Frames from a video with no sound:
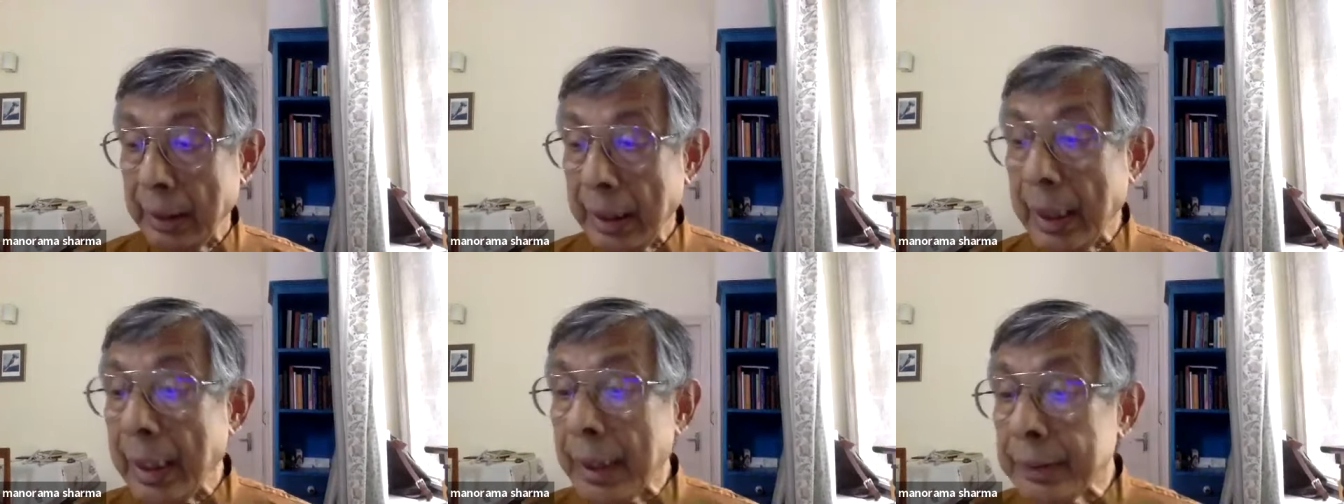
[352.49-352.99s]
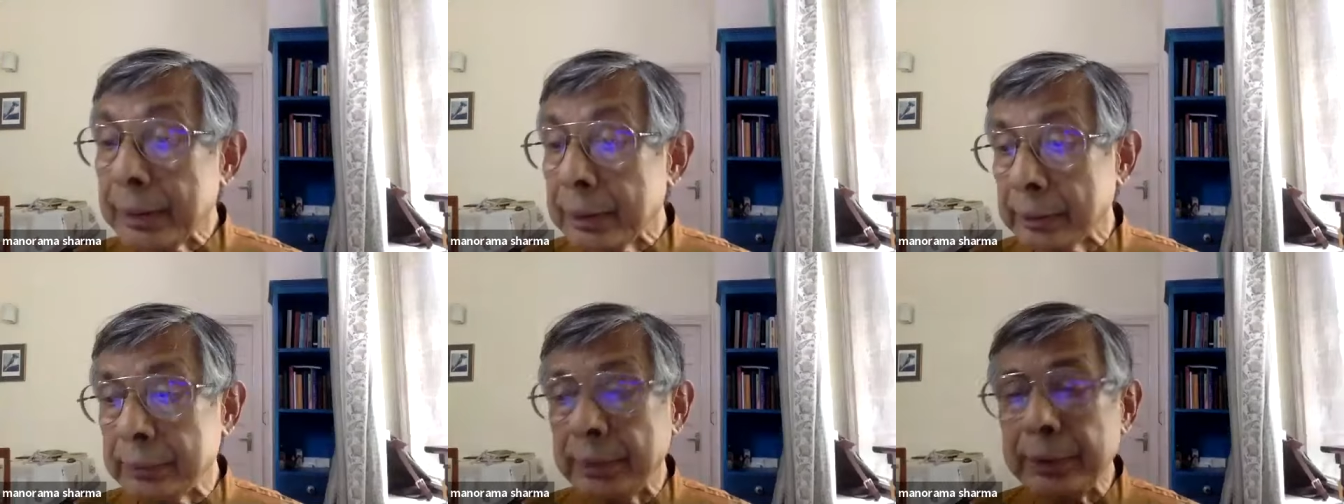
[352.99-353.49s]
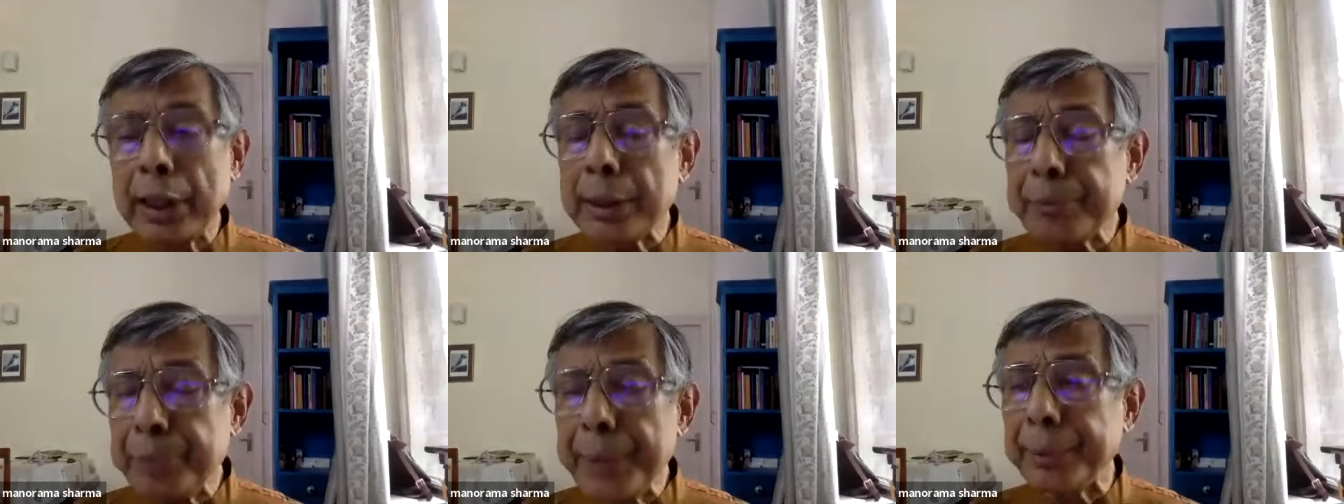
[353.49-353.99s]
And these are
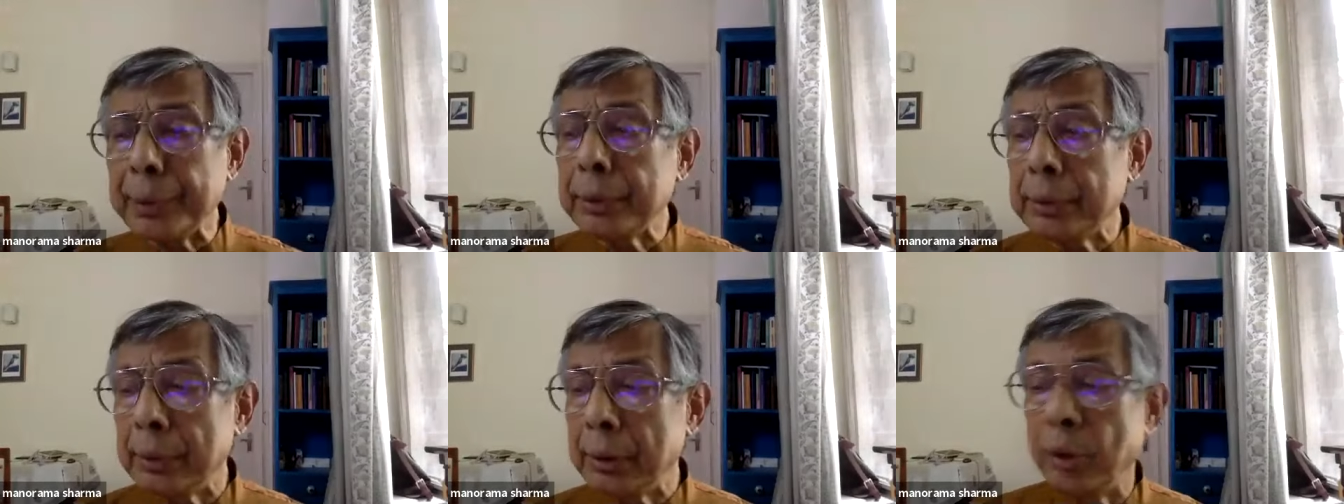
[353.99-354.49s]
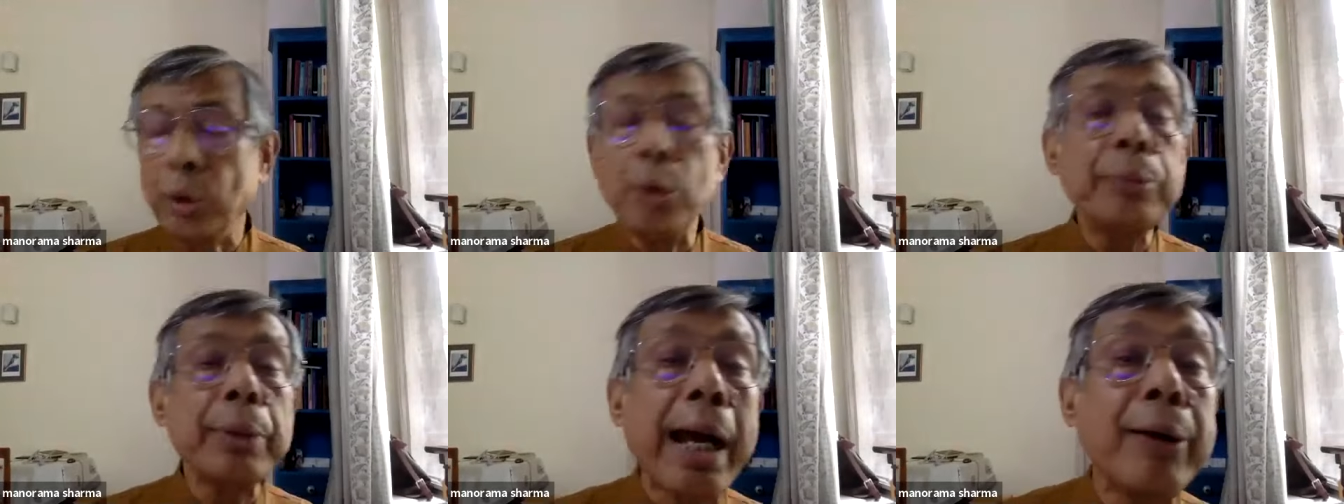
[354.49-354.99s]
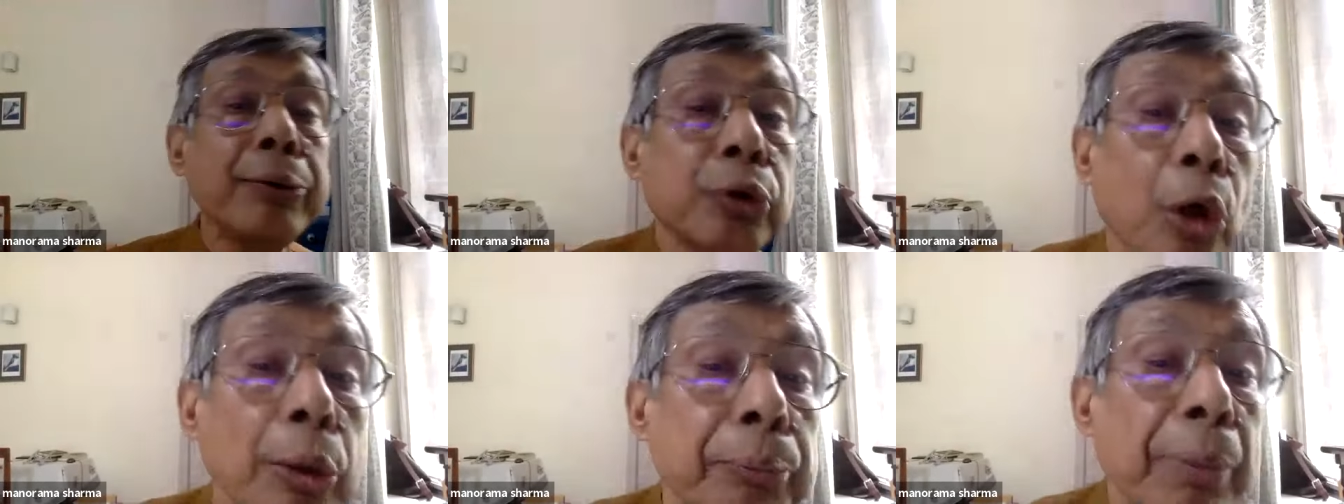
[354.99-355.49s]
people whom I would
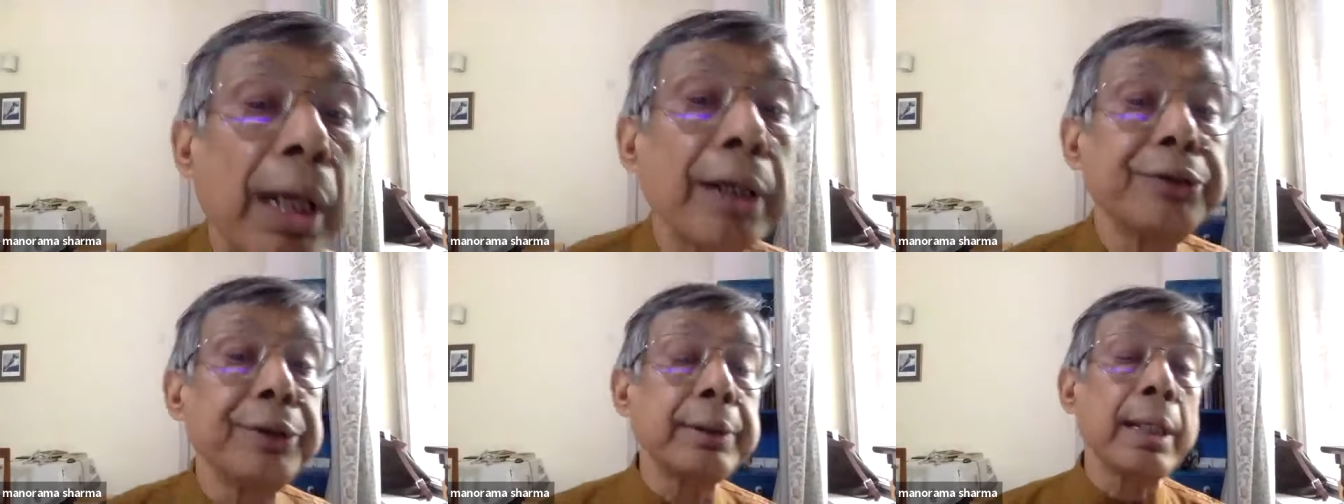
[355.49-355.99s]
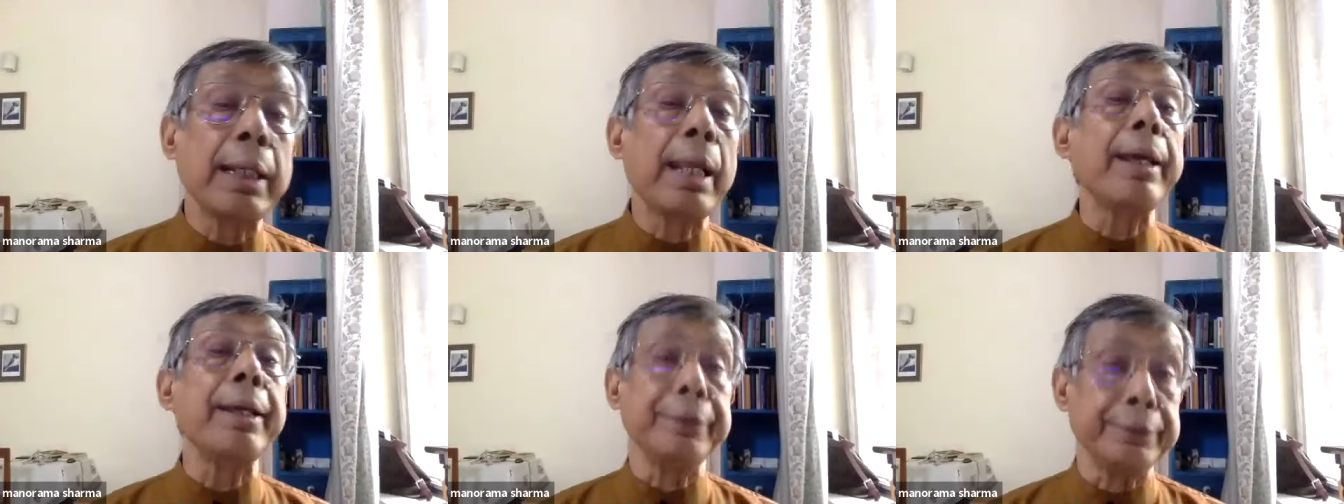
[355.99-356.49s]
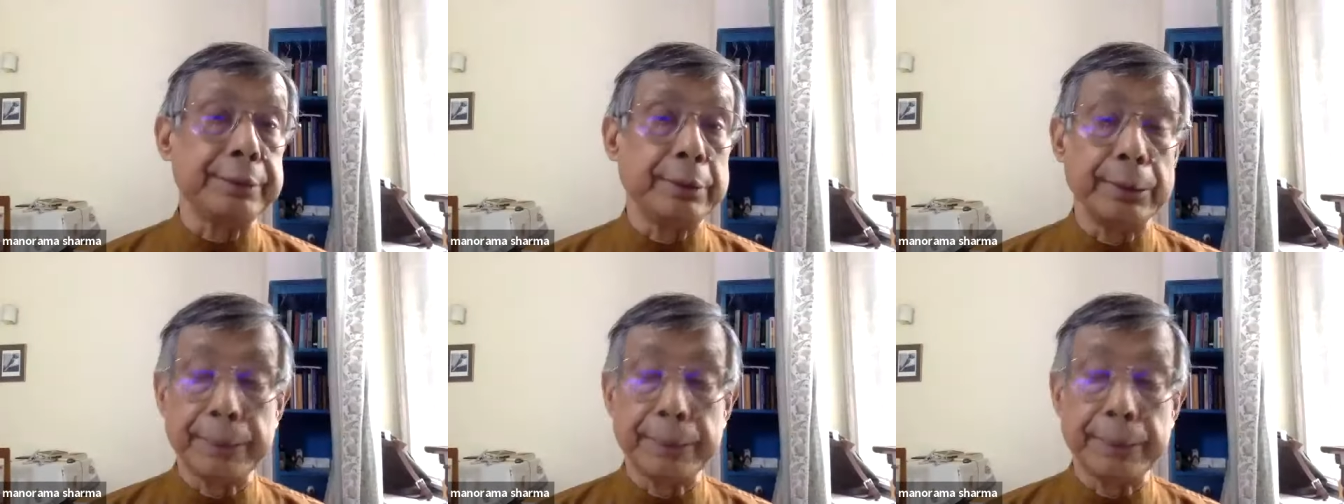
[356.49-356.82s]
call marginalized.